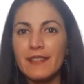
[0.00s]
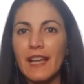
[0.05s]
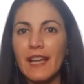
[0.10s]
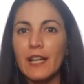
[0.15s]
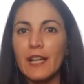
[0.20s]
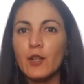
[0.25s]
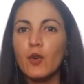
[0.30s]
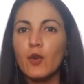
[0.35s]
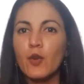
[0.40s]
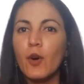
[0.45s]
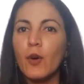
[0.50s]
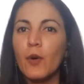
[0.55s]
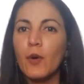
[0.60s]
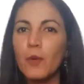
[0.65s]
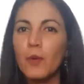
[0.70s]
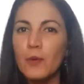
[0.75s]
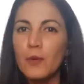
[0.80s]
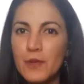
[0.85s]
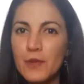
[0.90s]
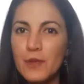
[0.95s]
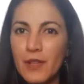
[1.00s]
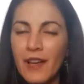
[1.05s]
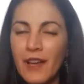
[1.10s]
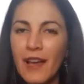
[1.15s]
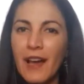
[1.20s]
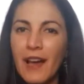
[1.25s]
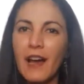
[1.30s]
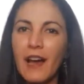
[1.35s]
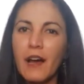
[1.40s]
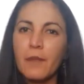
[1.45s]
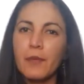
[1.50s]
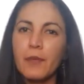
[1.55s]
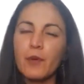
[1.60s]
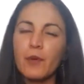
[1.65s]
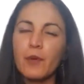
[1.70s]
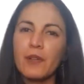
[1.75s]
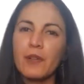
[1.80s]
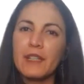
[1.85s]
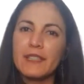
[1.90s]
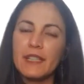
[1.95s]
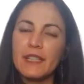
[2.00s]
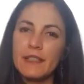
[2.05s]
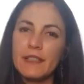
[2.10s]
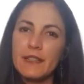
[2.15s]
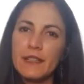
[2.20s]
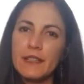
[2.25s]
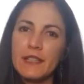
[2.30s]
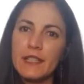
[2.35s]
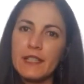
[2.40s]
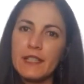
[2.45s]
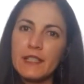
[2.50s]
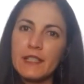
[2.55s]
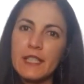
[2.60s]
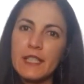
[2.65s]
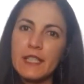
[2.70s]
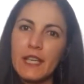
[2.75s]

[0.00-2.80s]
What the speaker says: that goes abroad in these